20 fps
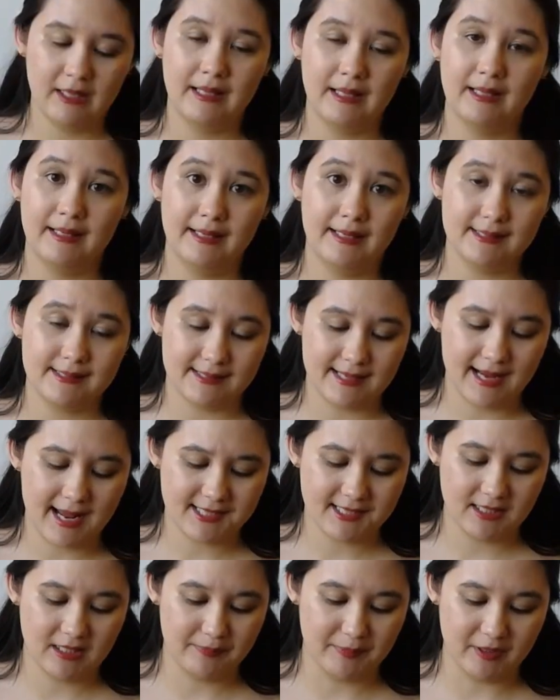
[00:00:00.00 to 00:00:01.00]
He
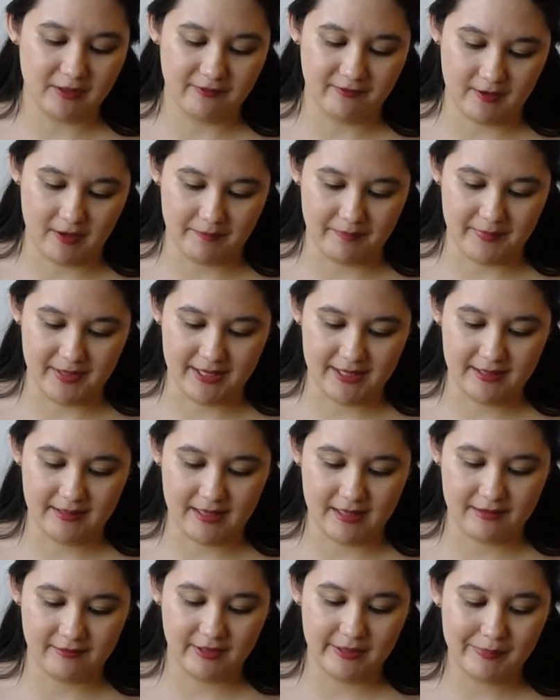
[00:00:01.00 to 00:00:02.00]
snatched the book from me
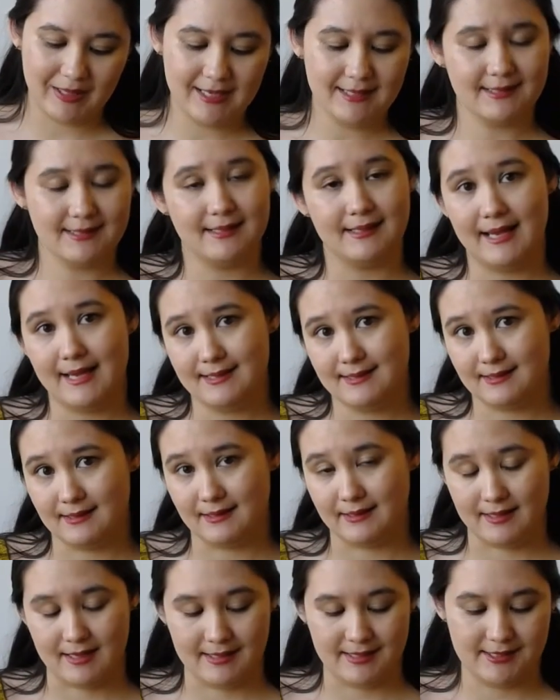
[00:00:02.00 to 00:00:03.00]
and replaced it
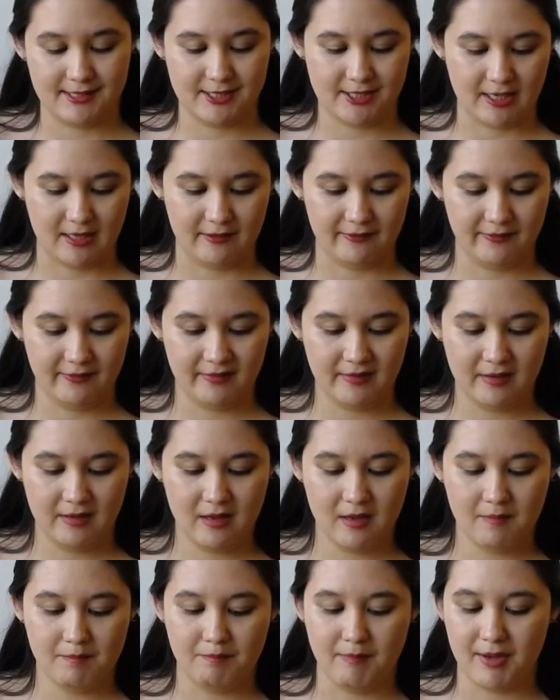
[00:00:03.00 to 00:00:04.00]
hastily on its shelf,
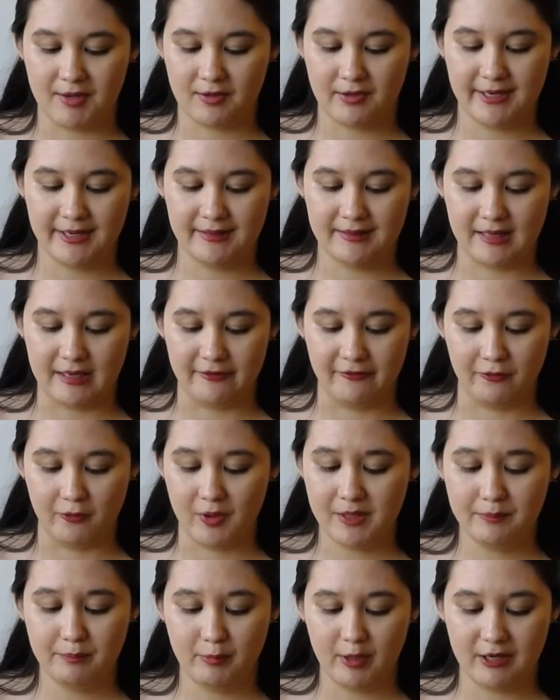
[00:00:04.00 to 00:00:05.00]
muttering that if
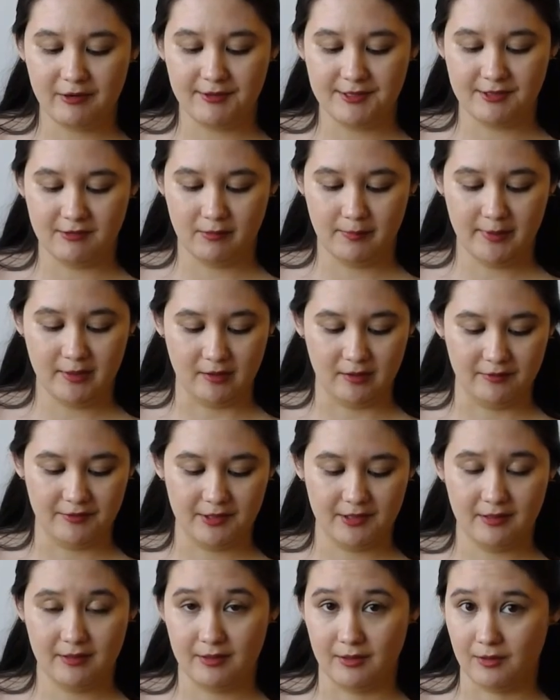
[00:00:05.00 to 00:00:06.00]
one brick was removed,
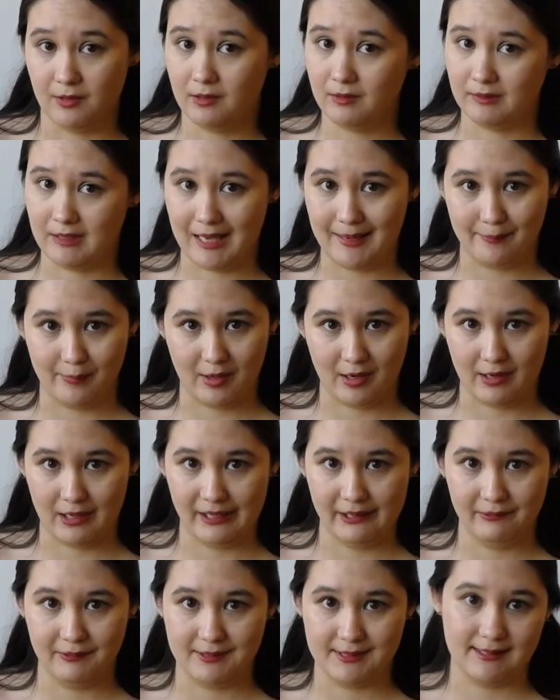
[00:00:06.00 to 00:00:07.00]
the whole
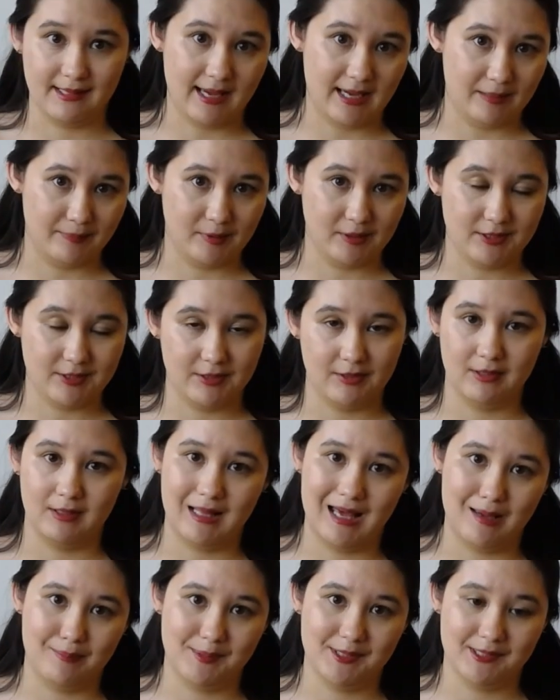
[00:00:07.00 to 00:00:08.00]
library was liable to
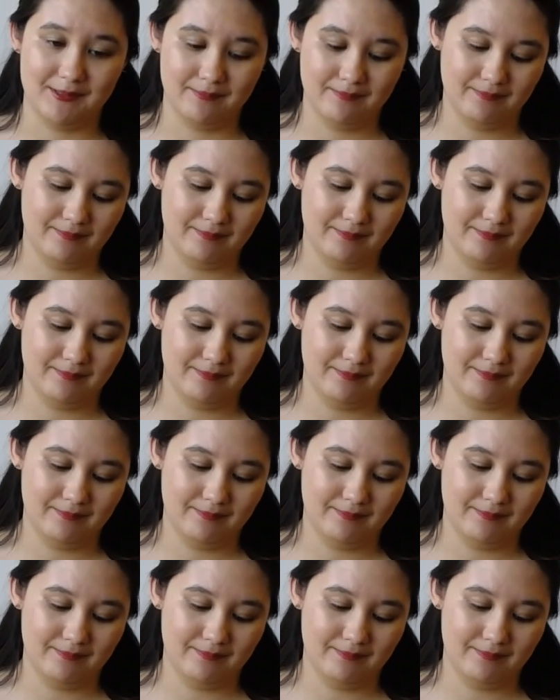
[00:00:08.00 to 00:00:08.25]
collapse.